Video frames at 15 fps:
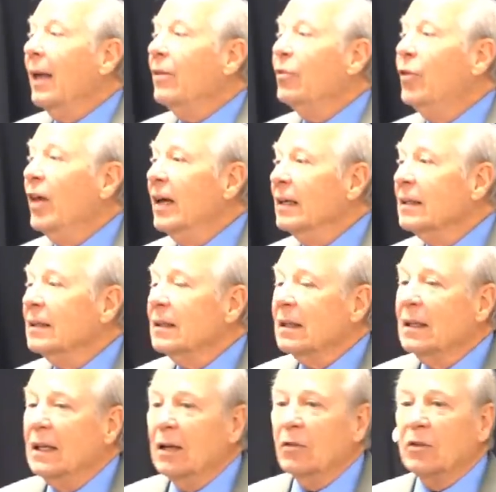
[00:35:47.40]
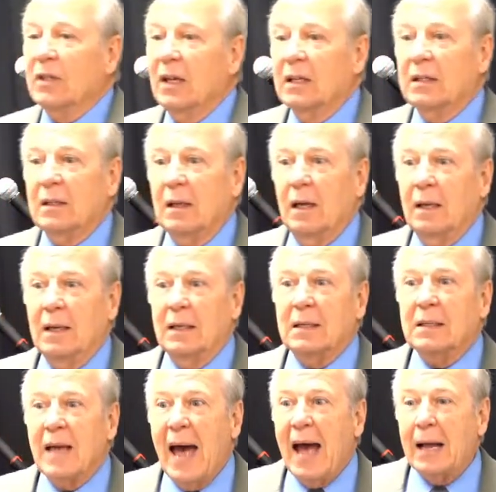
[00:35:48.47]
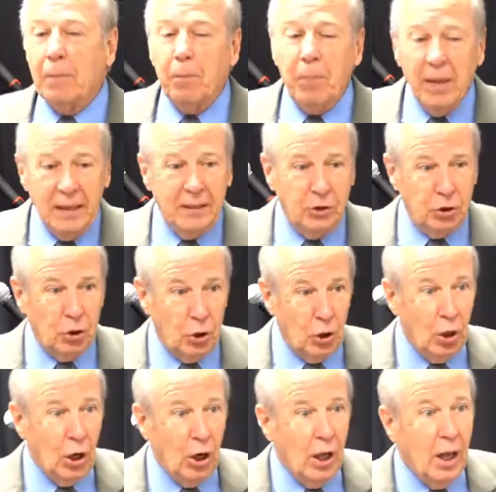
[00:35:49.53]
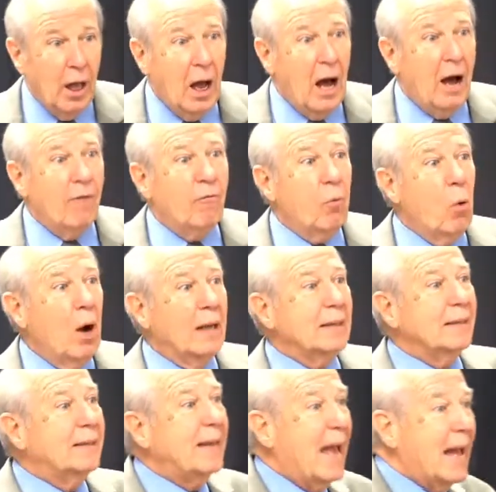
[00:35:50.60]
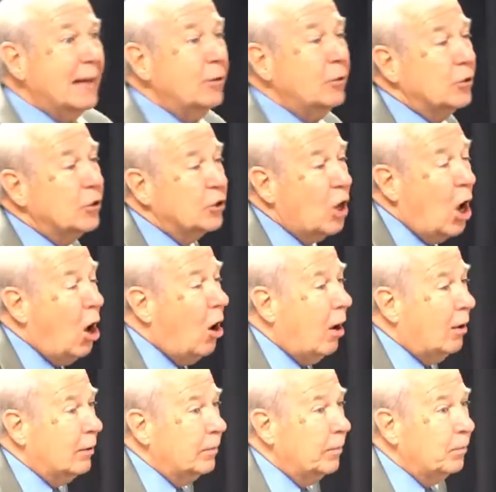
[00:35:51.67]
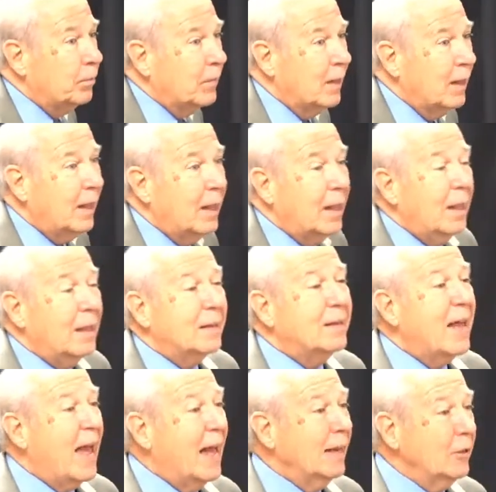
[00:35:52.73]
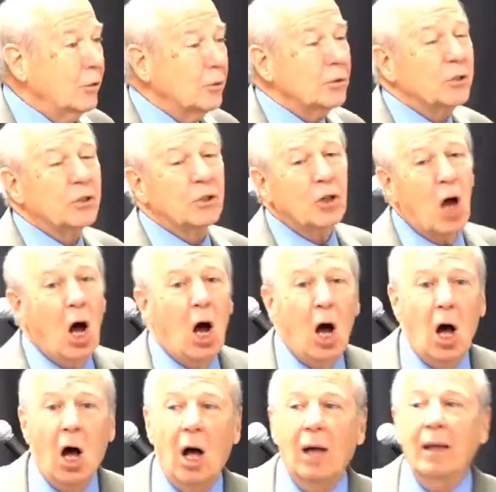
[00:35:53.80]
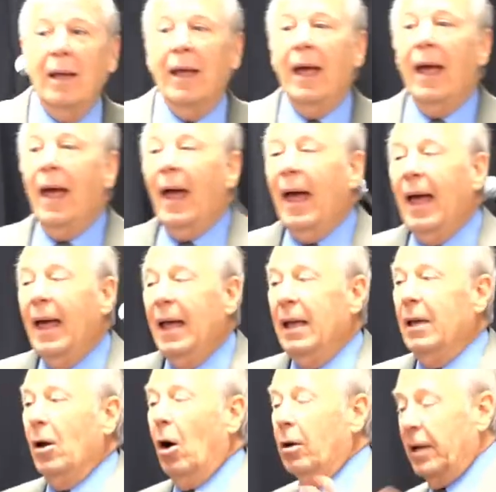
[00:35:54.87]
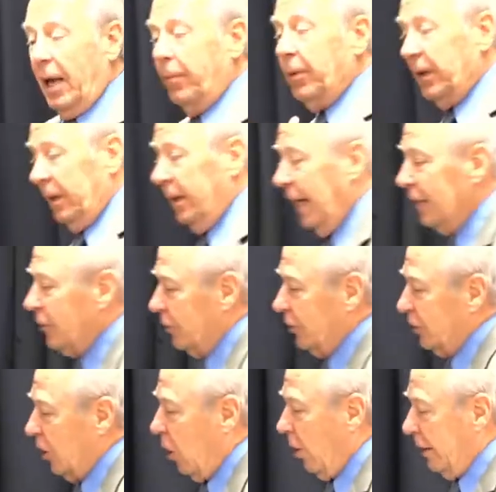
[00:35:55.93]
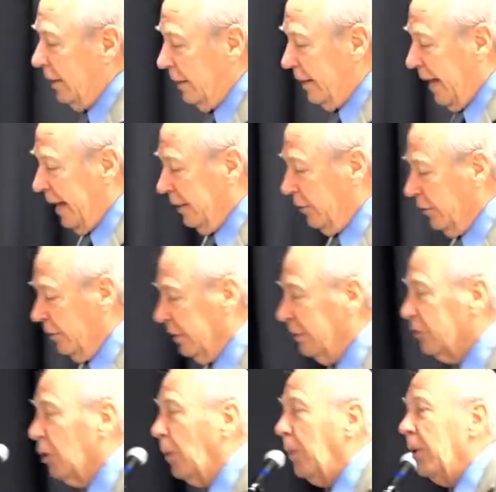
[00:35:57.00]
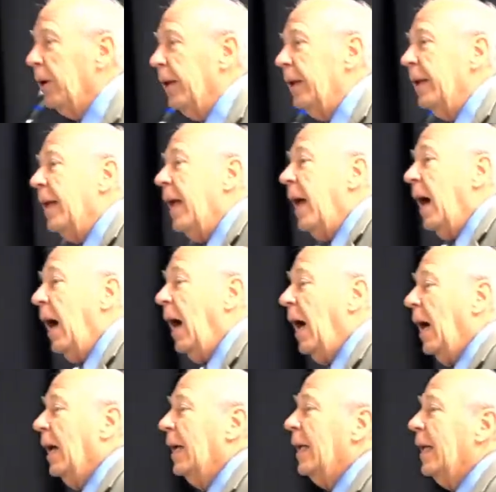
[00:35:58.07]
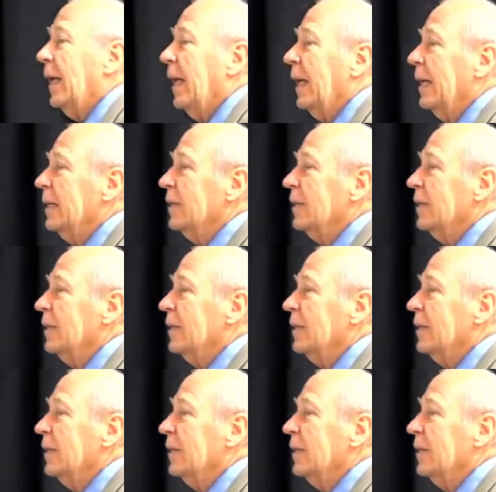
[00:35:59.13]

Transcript: this gives us an exact picture of what Daniel saw. Daniel saw or Nebuchadnezzar saw it, and Daniel interpreted it. He